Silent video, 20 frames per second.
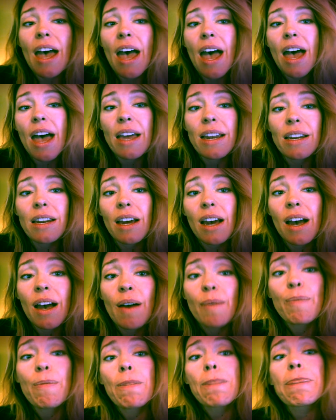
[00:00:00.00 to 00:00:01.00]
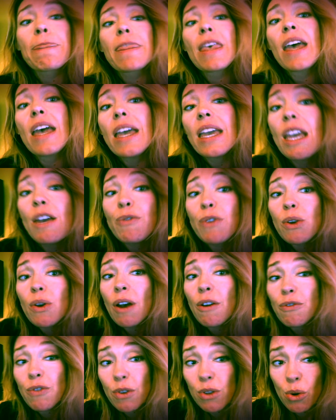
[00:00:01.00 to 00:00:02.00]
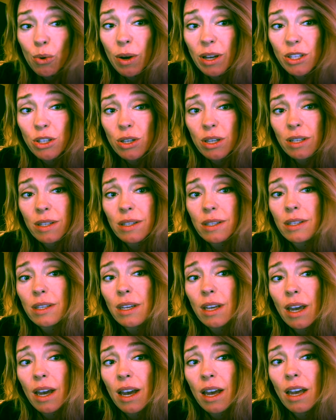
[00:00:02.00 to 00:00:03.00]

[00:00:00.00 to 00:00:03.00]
And if you have further questions,